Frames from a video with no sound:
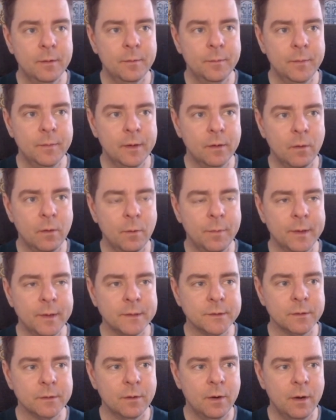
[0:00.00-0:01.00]
mean all
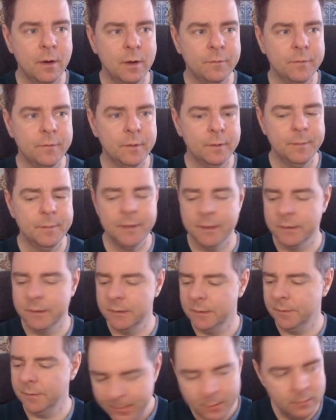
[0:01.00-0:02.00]
bets are off a
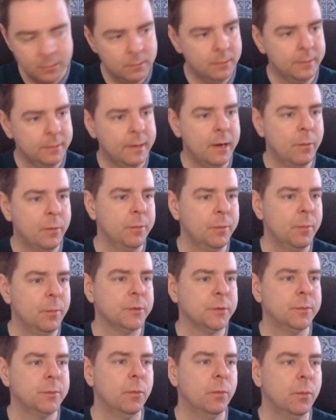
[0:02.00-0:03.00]
bit. And how would
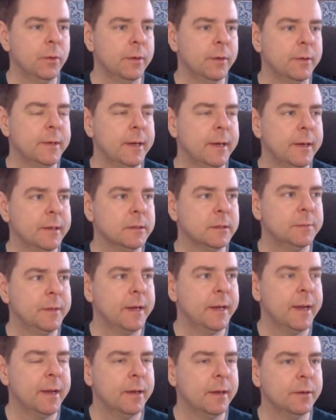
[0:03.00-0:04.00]
multiple word tags be
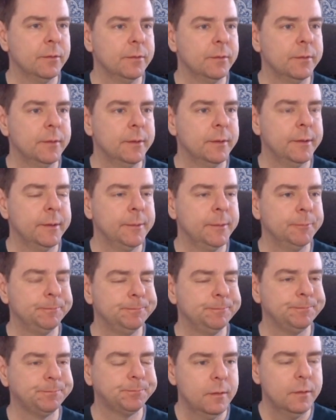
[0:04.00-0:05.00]
handled? Hey,
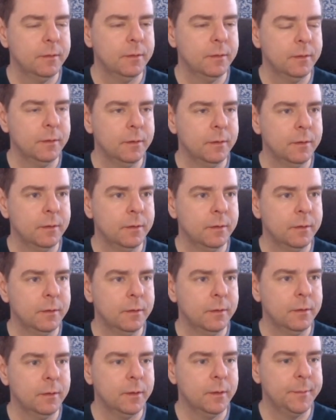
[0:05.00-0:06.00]

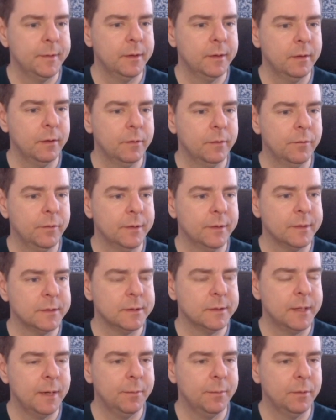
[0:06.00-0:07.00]
let me look for an
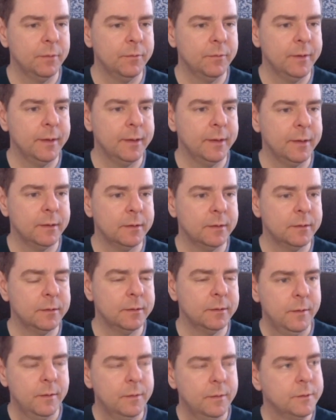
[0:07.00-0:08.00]
example of that.
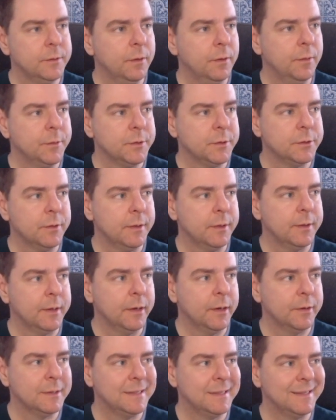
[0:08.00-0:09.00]
So I'm just trying to think
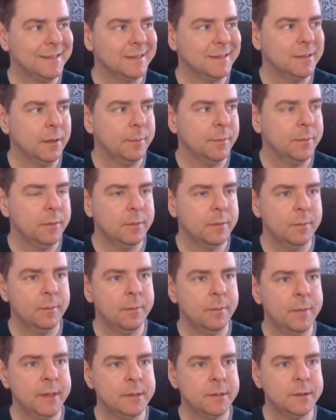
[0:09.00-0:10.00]
how to set this
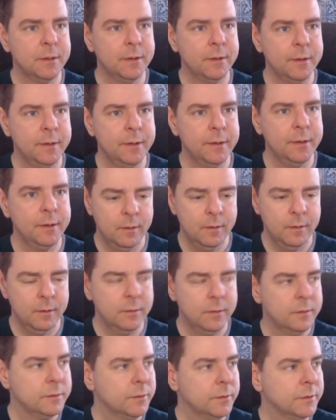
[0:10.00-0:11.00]
up. Basically,
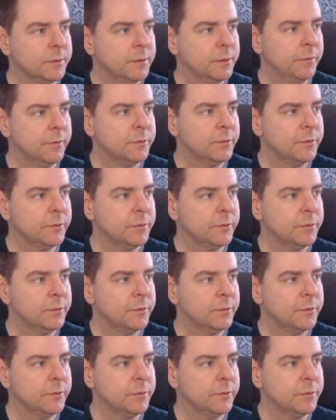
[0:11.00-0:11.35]
so our server